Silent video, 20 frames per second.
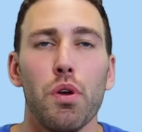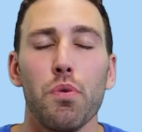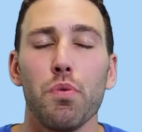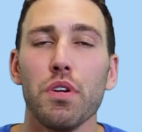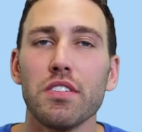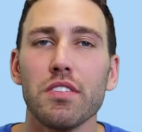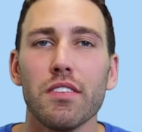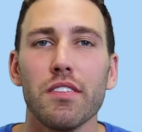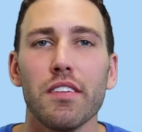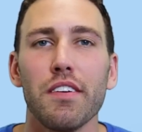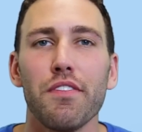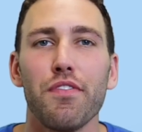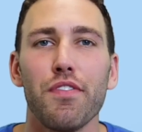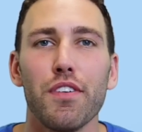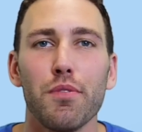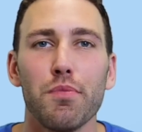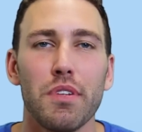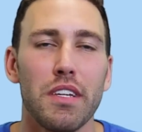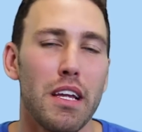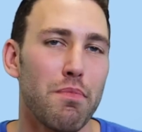We recently
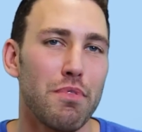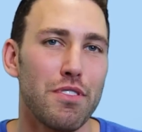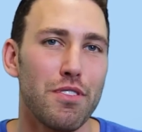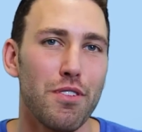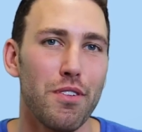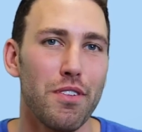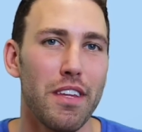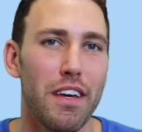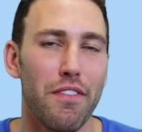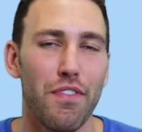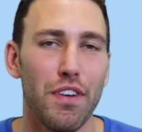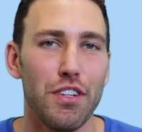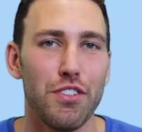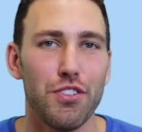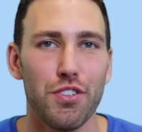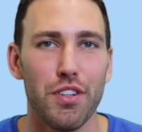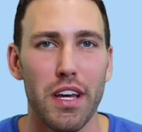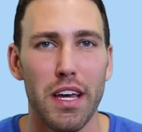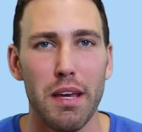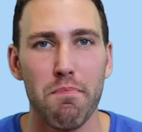filmed an episode that
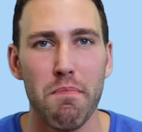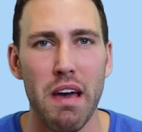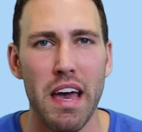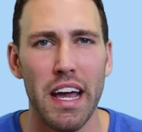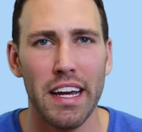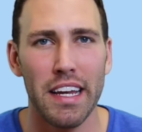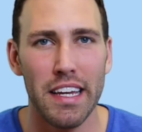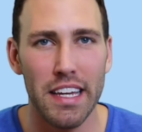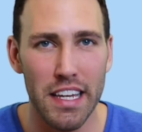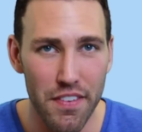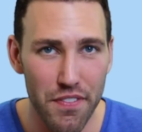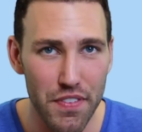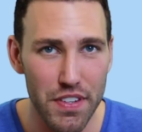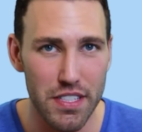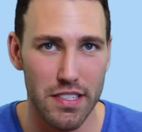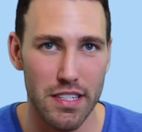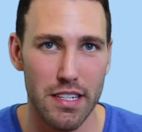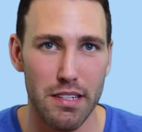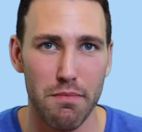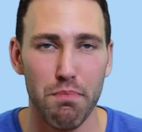featured a
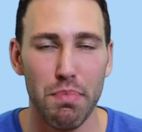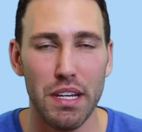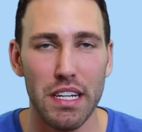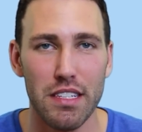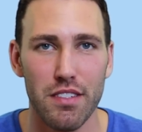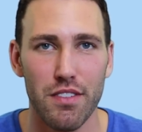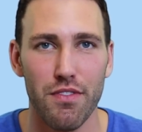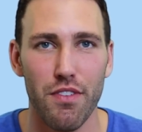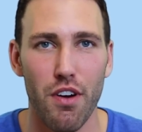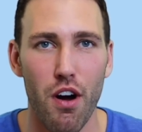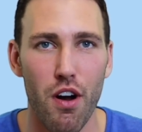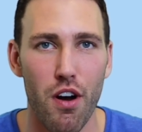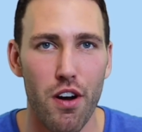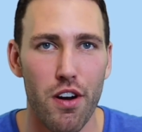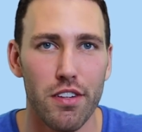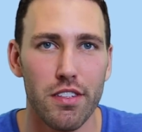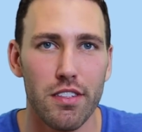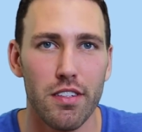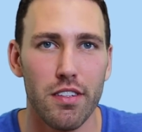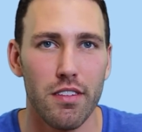magnificent piece of
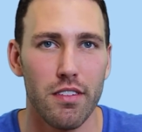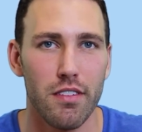art,